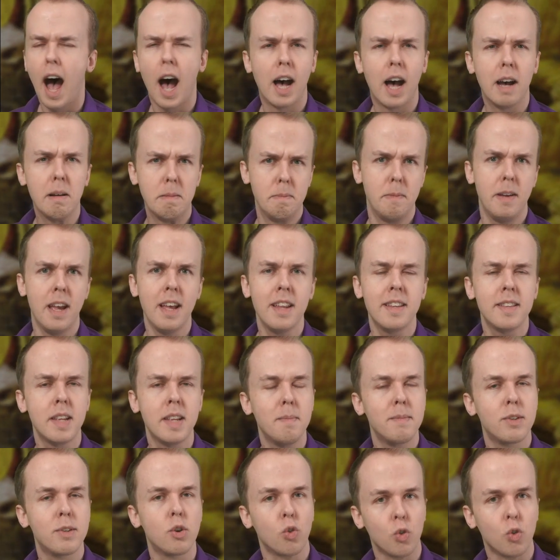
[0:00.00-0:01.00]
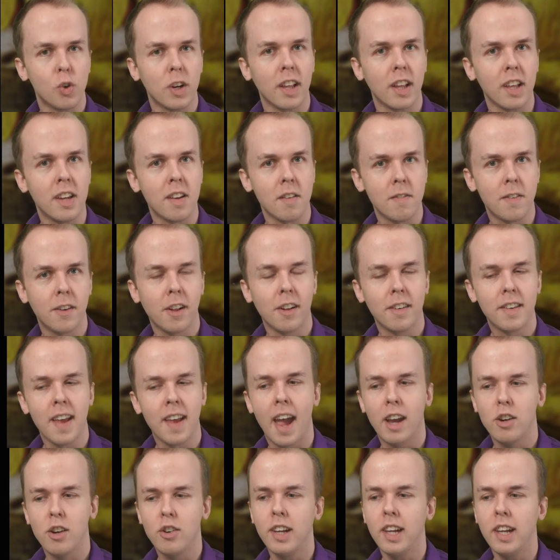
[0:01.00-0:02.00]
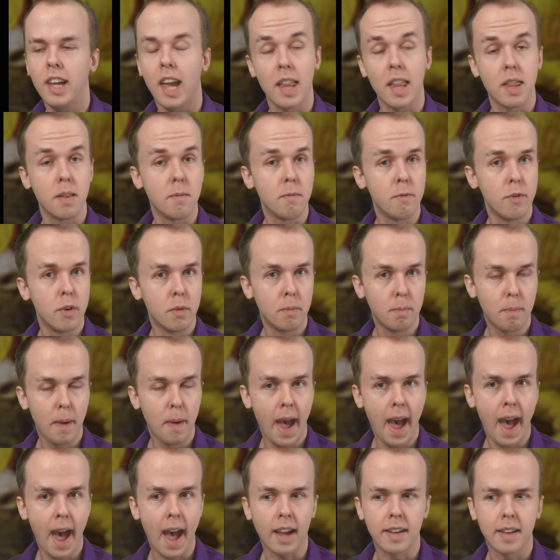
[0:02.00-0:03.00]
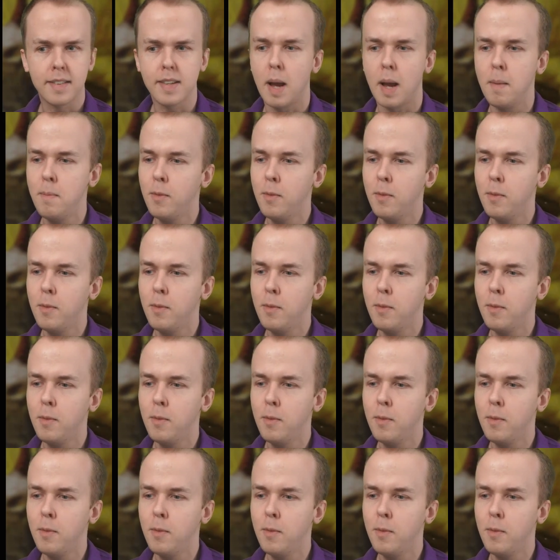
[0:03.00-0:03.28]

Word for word: it seems really difficult to actually get them from packs.